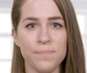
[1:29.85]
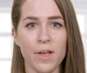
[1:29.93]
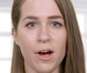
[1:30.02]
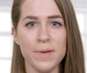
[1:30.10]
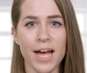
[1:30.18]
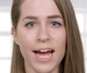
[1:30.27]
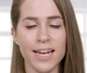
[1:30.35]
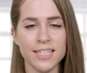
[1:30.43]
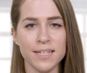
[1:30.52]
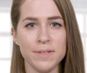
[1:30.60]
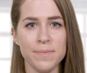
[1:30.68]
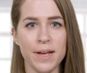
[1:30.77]
I'll be adding
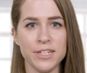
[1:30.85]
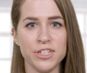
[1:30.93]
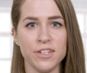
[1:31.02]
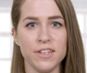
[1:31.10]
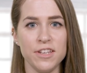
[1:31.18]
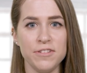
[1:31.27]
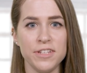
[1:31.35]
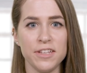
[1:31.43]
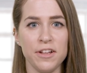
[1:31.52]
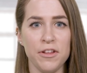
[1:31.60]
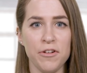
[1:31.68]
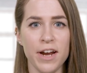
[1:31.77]
some dimension using
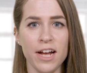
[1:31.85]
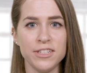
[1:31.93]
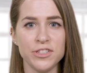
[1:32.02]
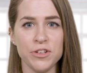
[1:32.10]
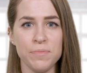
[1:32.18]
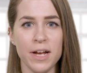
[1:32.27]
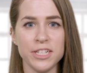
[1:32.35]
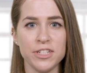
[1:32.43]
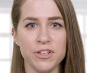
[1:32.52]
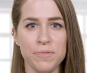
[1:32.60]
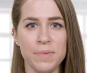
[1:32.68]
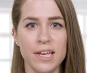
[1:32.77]
the L'Oreal True Match
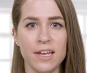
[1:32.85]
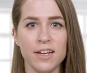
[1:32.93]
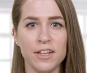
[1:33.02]
Lumi